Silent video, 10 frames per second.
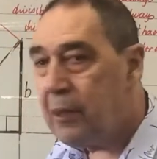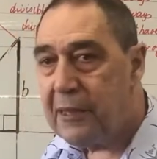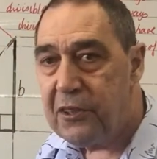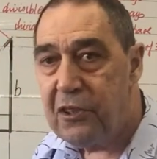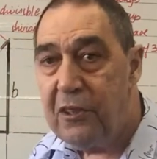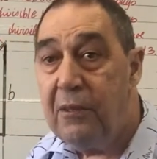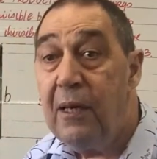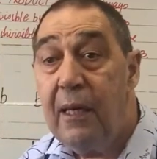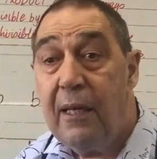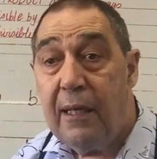plus 2,
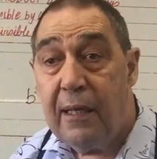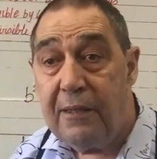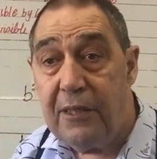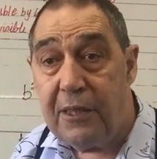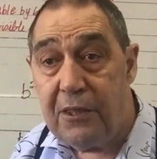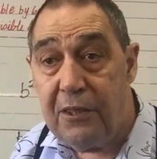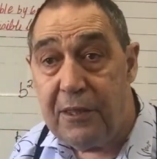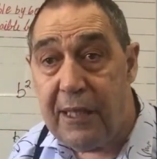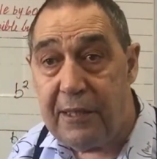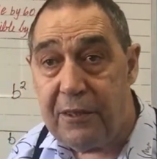and you can do
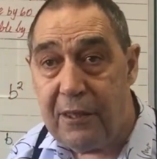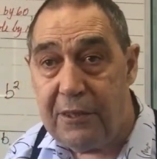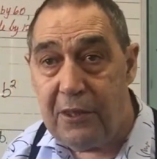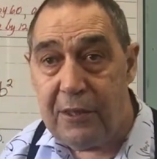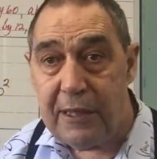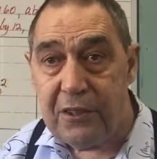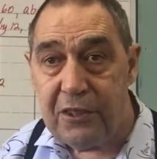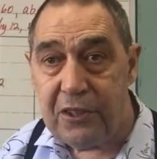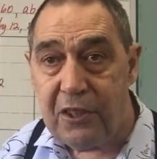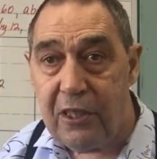that as a little
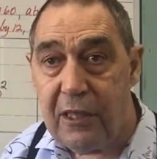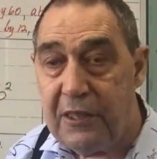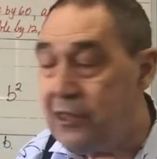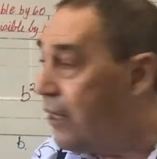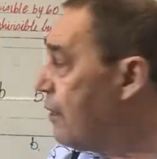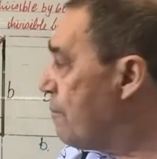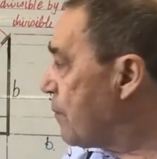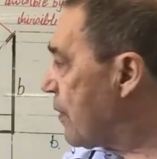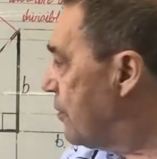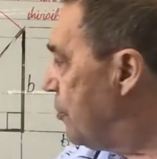exercise.
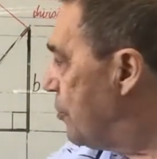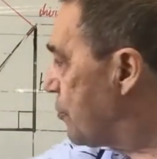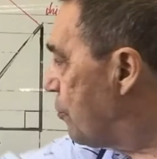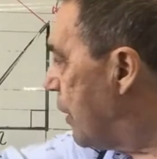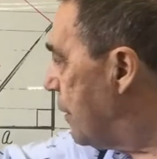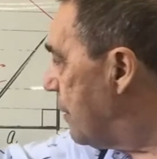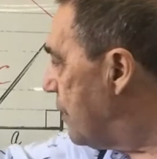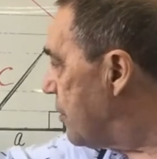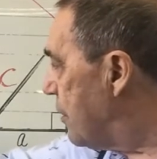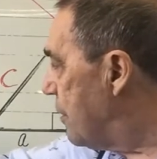You square
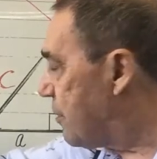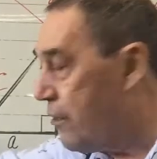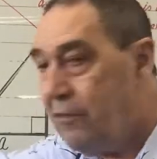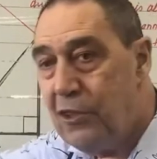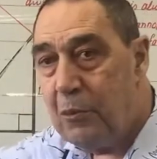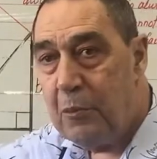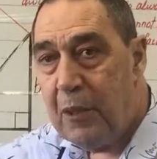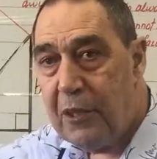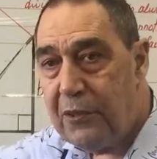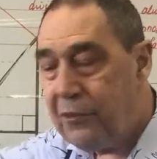this, it's divisible by